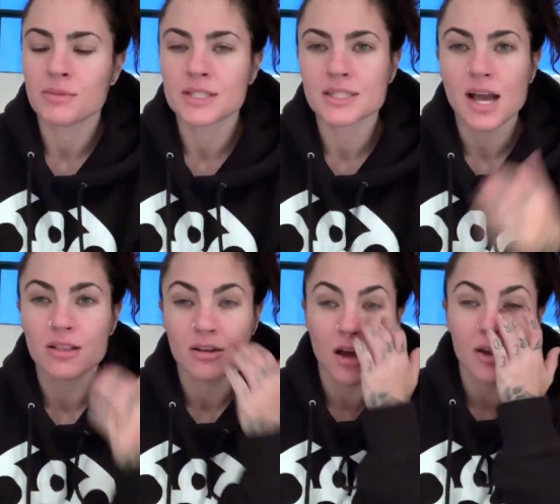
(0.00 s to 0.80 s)
Me and
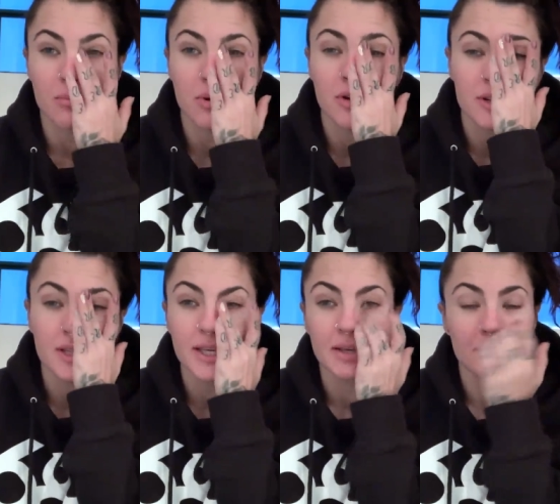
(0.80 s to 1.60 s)
Skylar got up
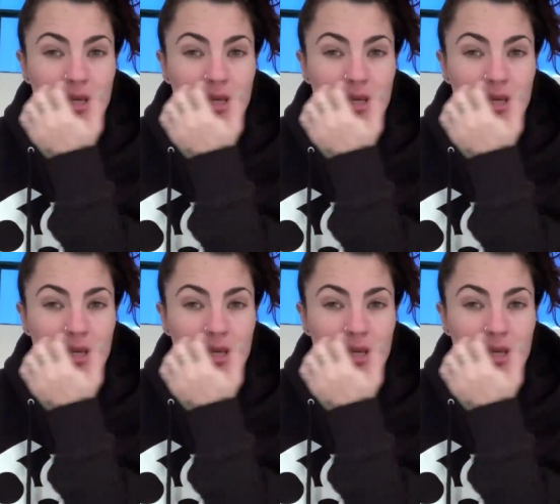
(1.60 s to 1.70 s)
early